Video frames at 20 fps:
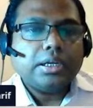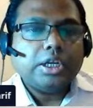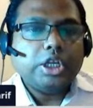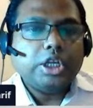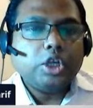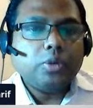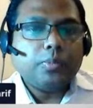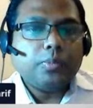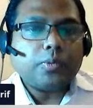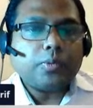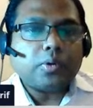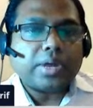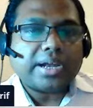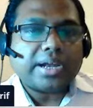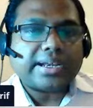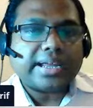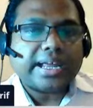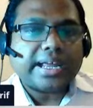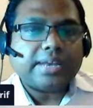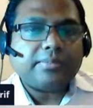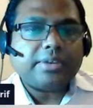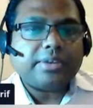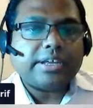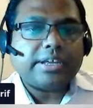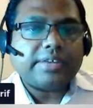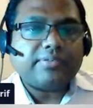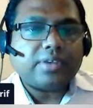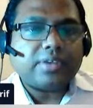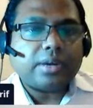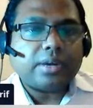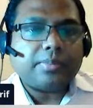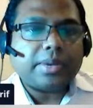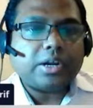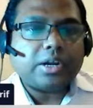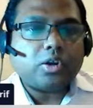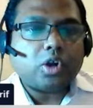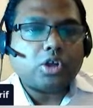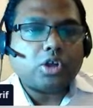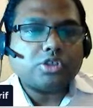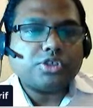New product can be developed
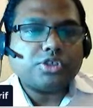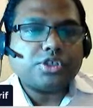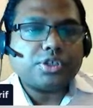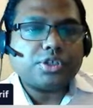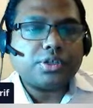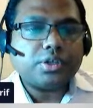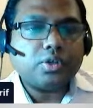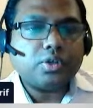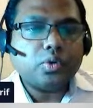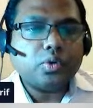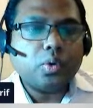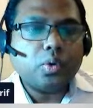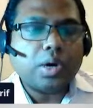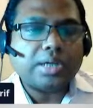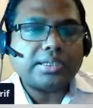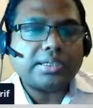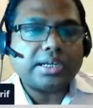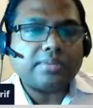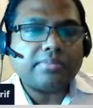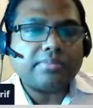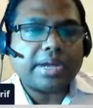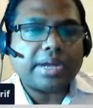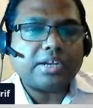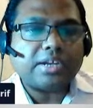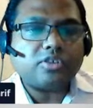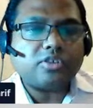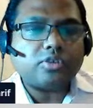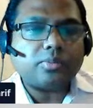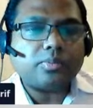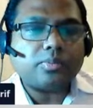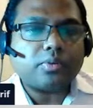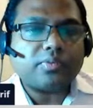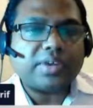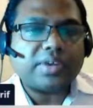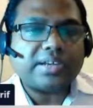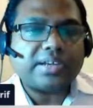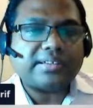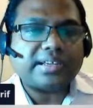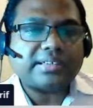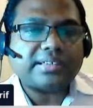and launched. No other mechanism
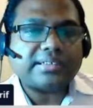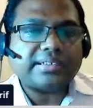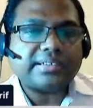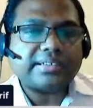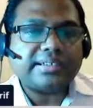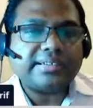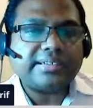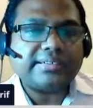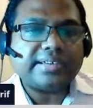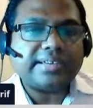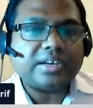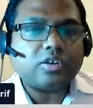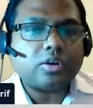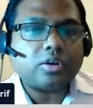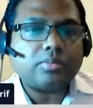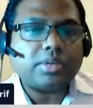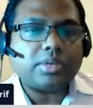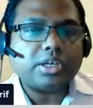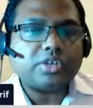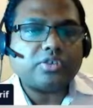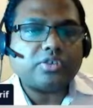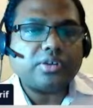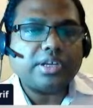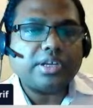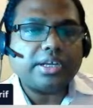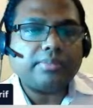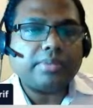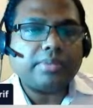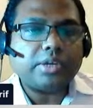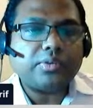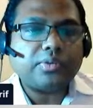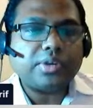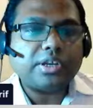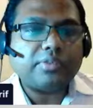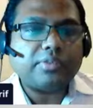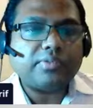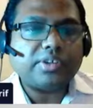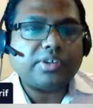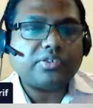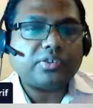provides such as instant communication link between
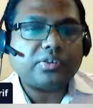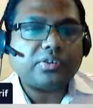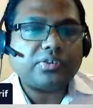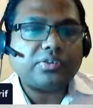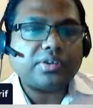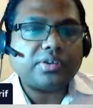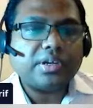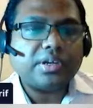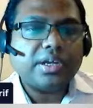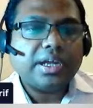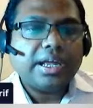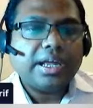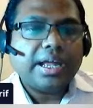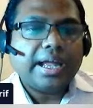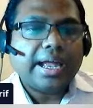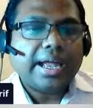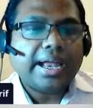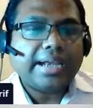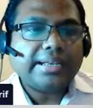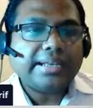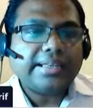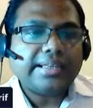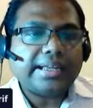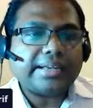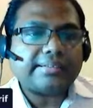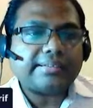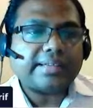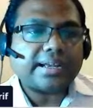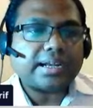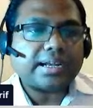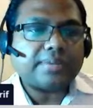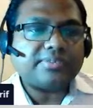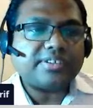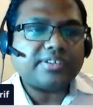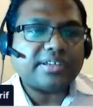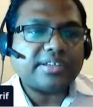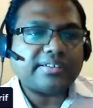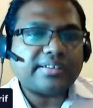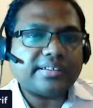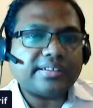investors and their
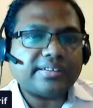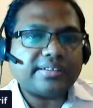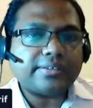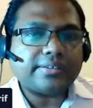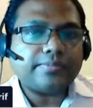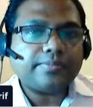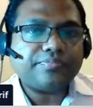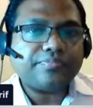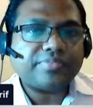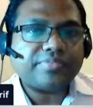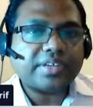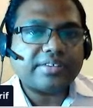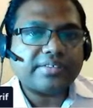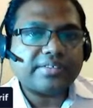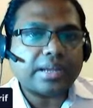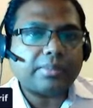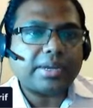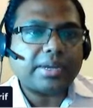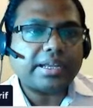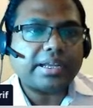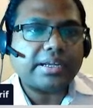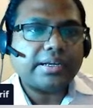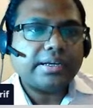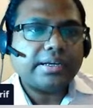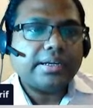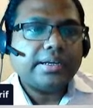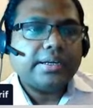circumstances. Summary.